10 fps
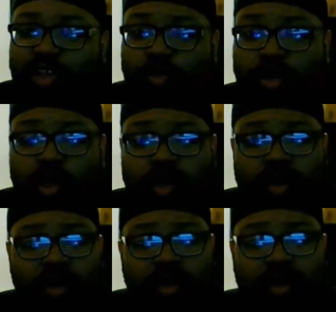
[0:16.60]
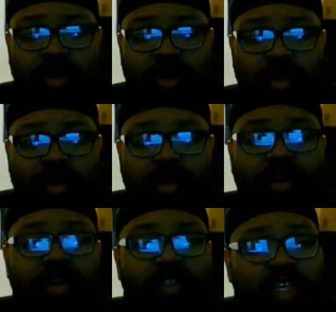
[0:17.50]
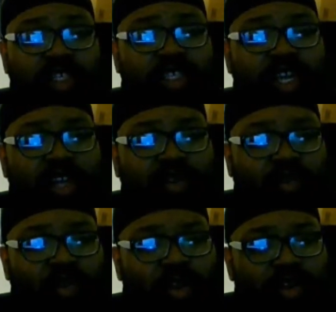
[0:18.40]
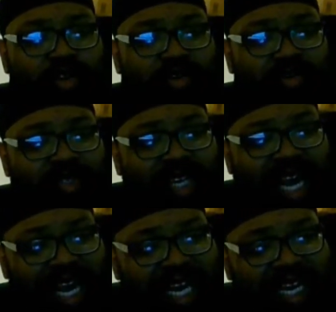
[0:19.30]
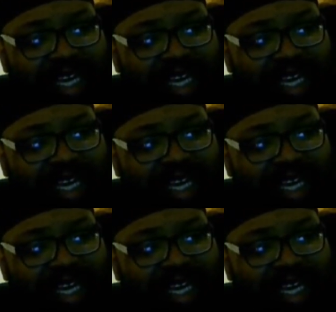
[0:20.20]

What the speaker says: Humor. Just let the world die.